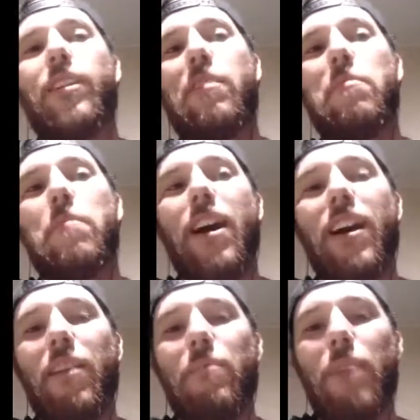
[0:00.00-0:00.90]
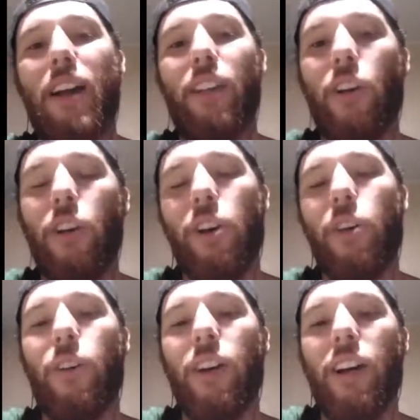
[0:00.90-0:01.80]
My
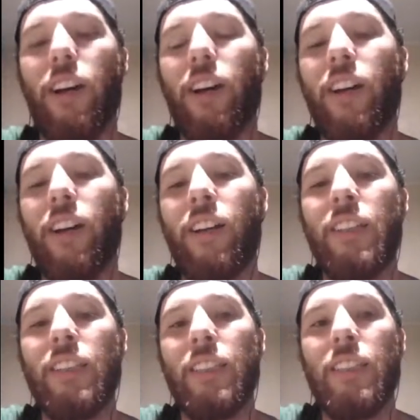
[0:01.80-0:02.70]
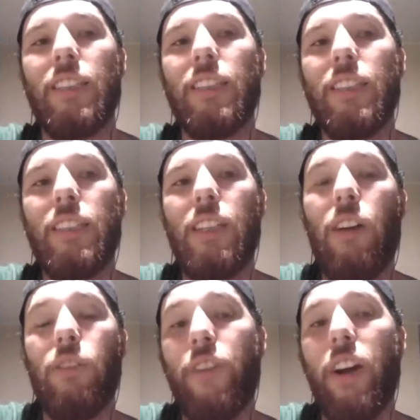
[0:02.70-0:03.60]
logo, I
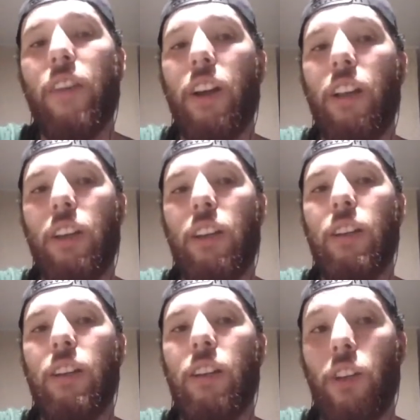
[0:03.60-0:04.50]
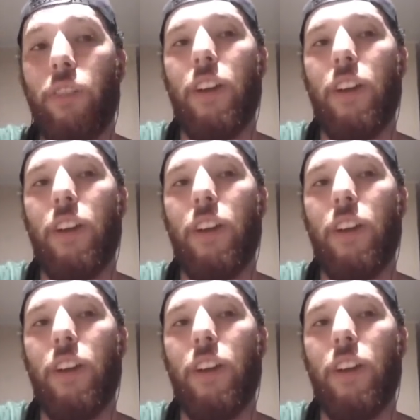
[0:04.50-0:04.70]
was very, very lucky. A good friend